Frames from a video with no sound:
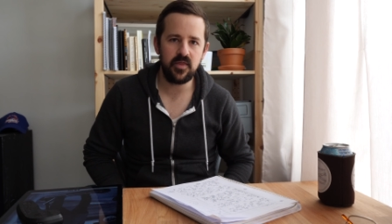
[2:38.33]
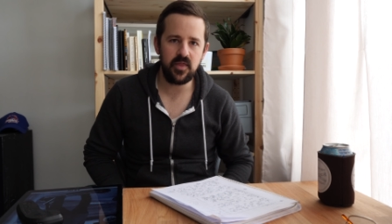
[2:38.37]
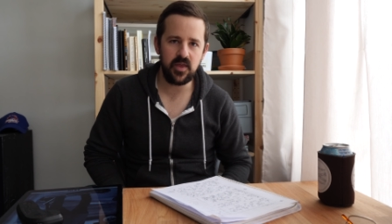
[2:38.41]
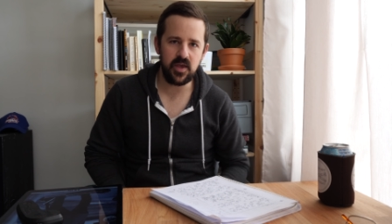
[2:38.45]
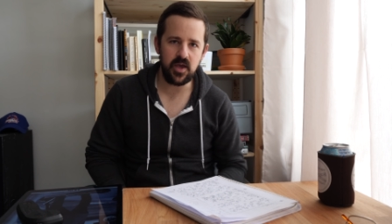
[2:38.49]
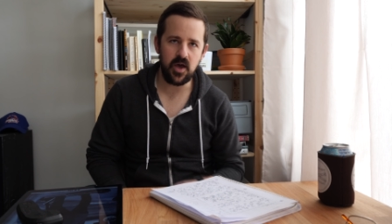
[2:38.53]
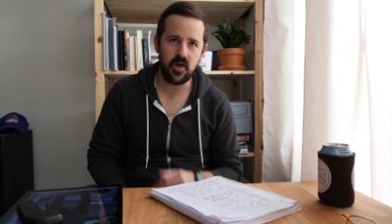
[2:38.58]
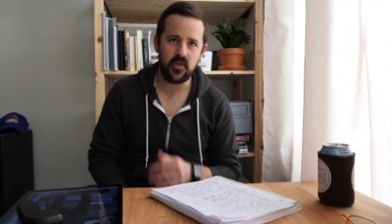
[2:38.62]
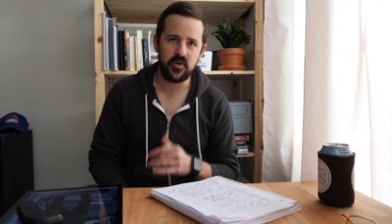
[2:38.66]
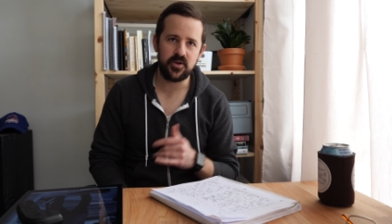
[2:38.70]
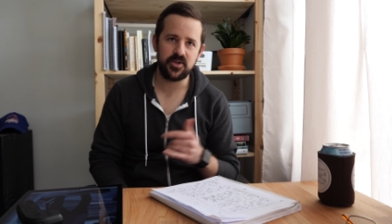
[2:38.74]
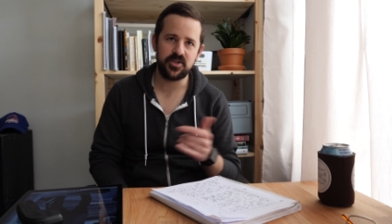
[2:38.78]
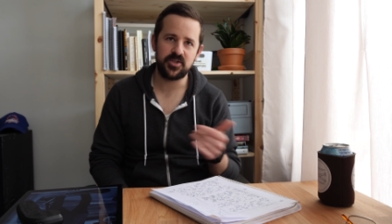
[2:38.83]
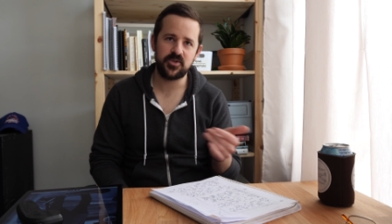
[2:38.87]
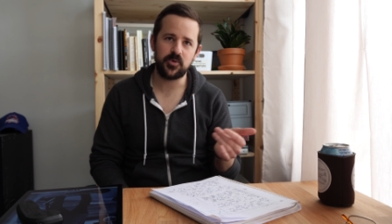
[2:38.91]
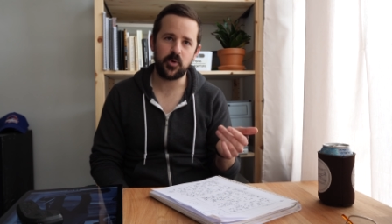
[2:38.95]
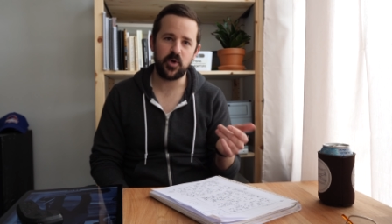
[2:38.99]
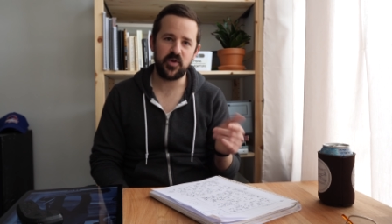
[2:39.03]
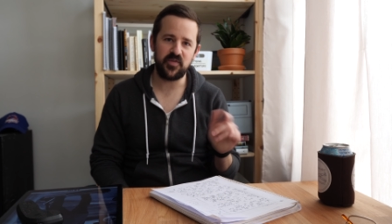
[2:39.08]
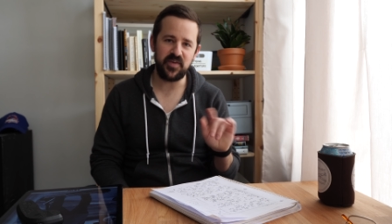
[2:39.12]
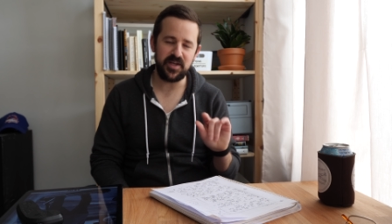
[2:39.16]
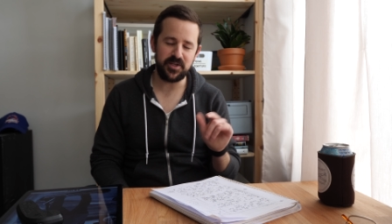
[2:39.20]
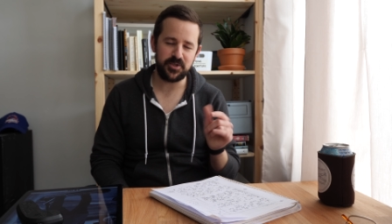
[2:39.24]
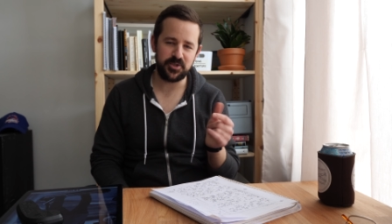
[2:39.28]
The other sort
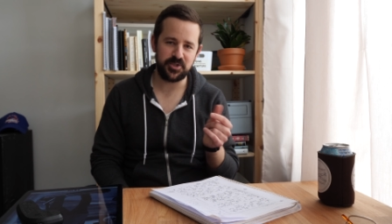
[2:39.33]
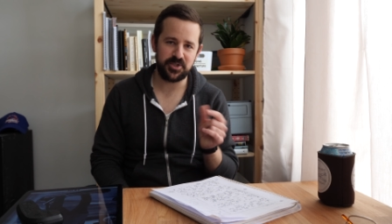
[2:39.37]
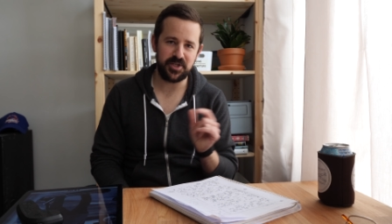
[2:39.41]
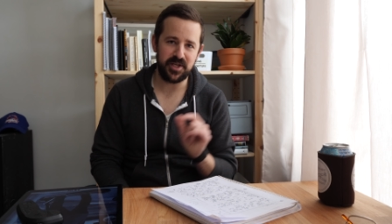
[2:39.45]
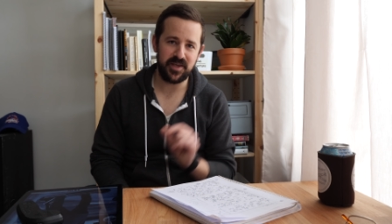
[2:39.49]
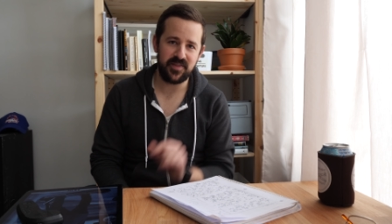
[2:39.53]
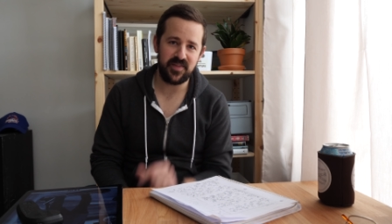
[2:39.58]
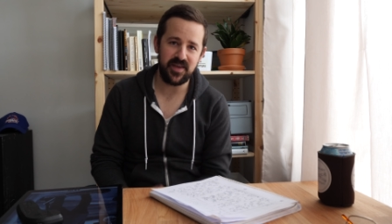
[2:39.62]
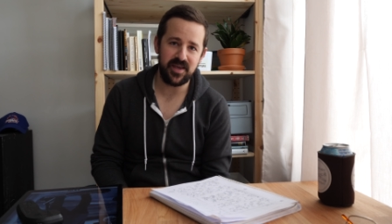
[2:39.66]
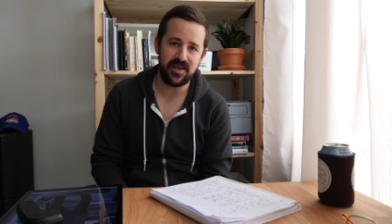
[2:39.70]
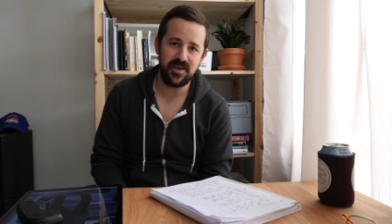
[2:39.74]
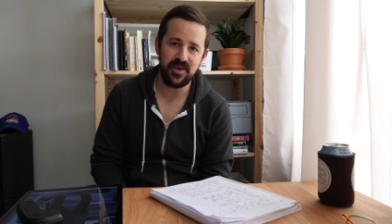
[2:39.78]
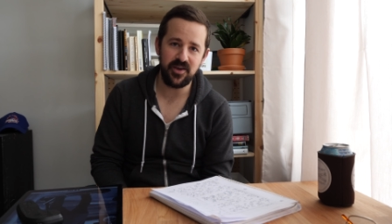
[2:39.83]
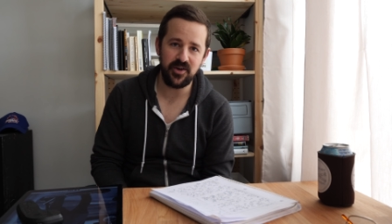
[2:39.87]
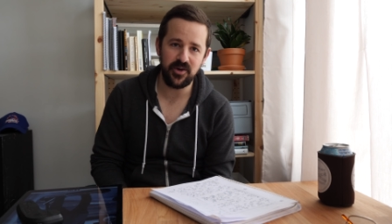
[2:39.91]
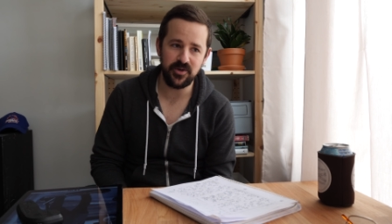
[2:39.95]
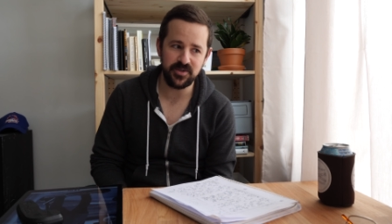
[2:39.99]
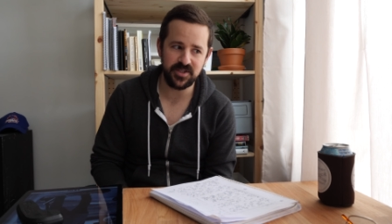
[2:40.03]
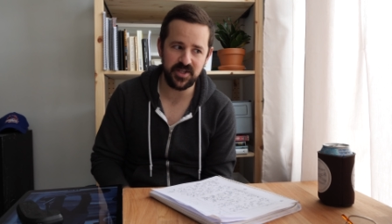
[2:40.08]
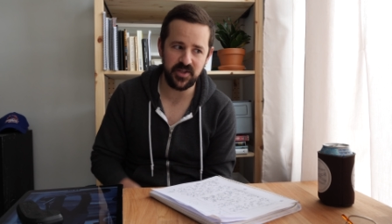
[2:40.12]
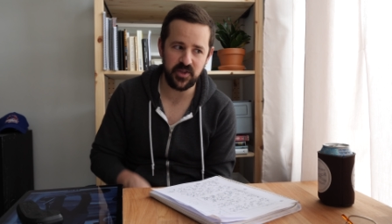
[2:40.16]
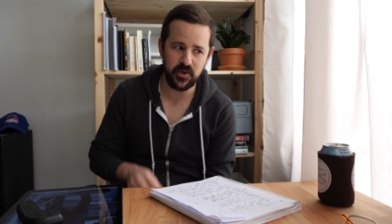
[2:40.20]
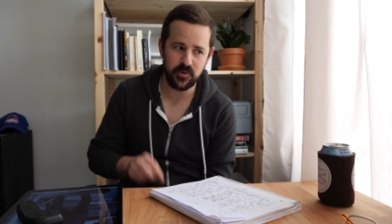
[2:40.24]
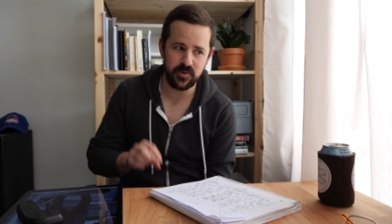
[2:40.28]
of interesting thing here
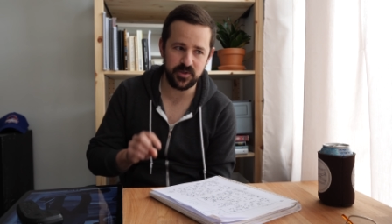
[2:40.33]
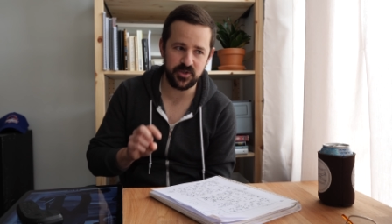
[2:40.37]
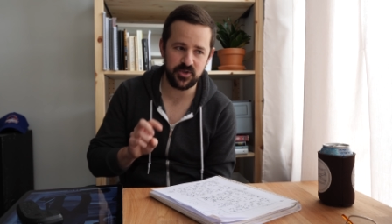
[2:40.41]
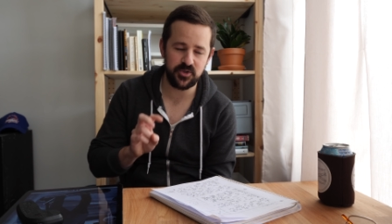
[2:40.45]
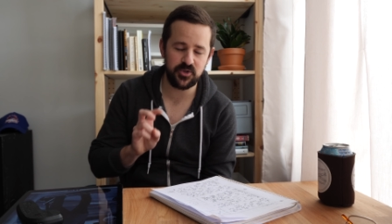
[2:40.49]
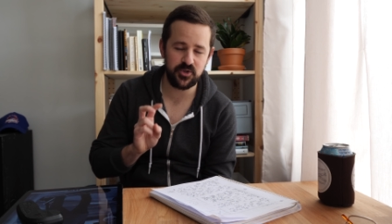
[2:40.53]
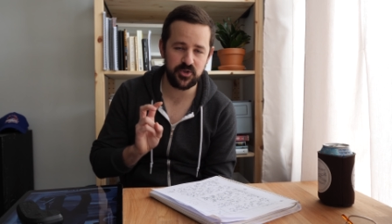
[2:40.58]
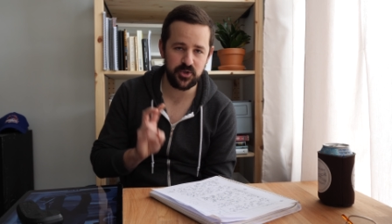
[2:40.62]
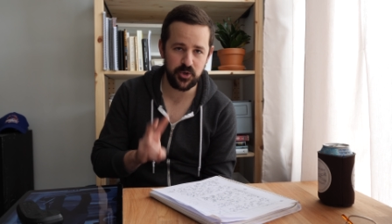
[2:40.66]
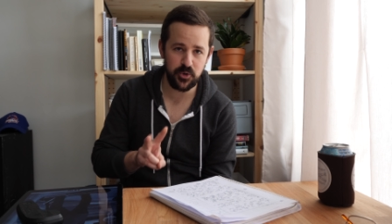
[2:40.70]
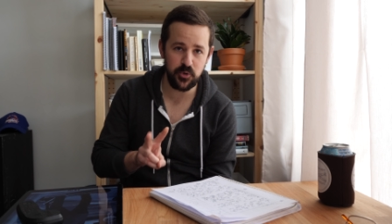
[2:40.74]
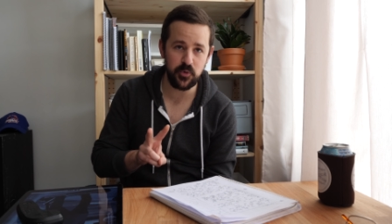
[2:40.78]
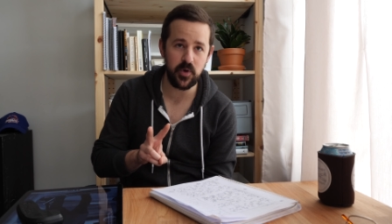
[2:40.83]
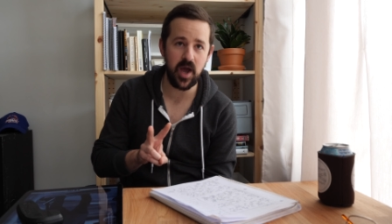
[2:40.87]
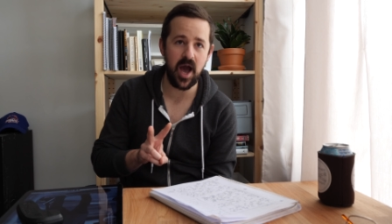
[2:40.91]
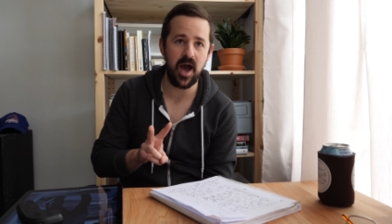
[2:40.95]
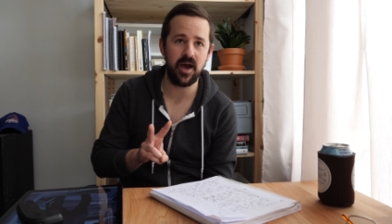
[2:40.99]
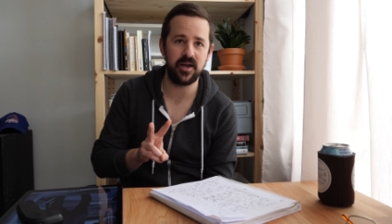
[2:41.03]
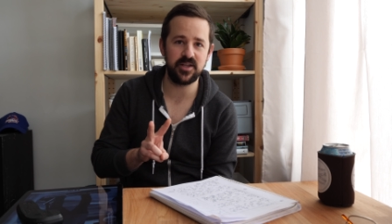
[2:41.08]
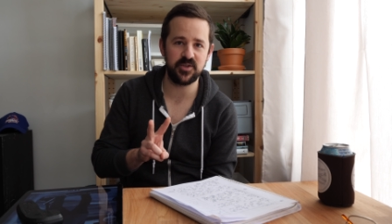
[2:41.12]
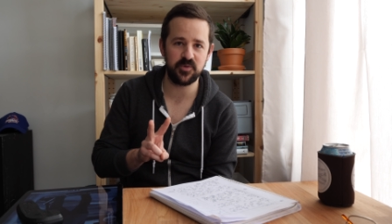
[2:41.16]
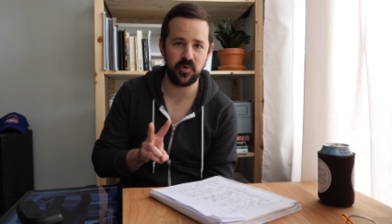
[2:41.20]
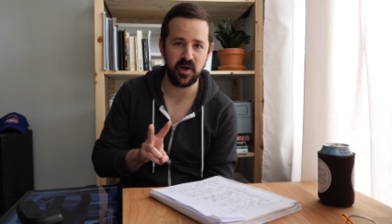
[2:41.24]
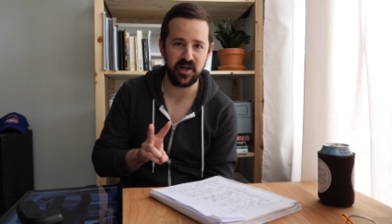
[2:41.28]
is that there was two
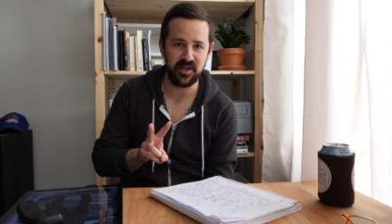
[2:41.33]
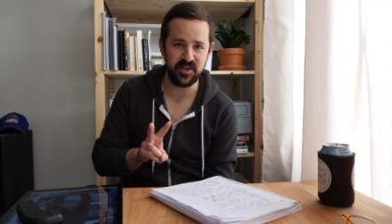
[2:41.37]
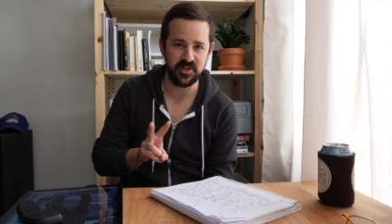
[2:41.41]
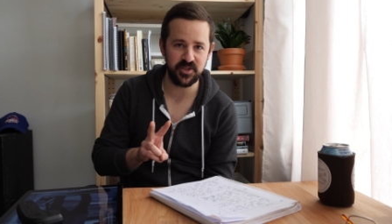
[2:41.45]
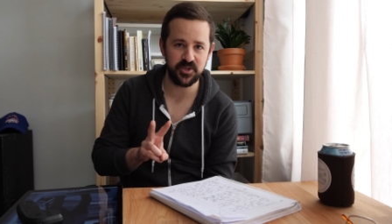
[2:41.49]
guys riding